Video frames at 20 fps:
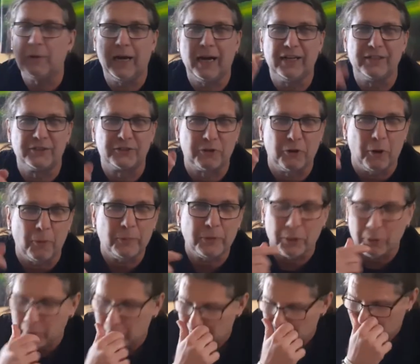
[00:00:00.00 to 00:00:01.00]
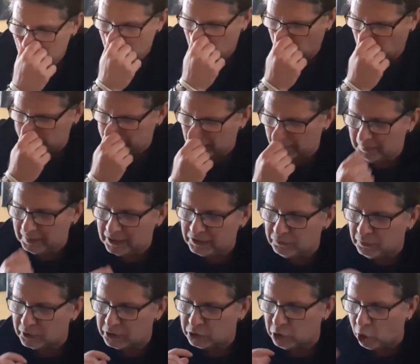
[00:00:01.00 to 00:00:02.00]
I'm Scorpio. What that means
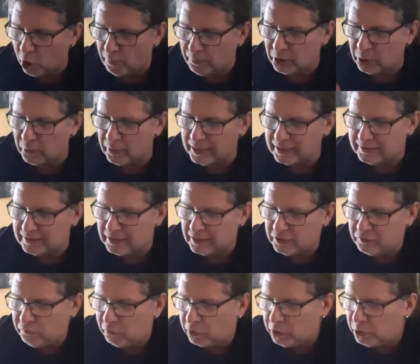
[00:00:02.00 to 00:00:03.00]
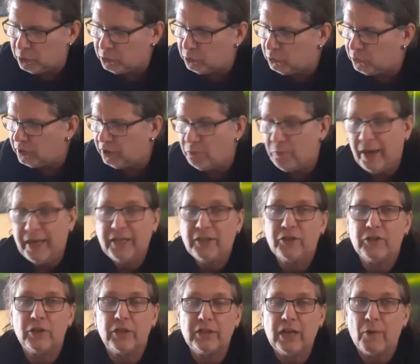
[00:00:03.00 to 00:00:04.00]
for Scorpio is, is for you to
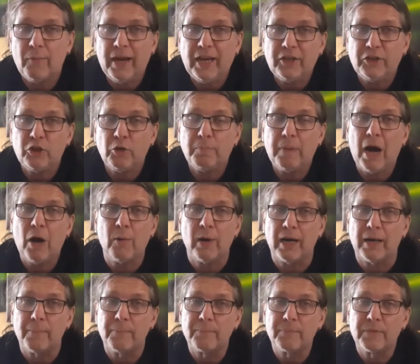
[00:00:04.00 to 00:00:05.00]
direct, direct your power,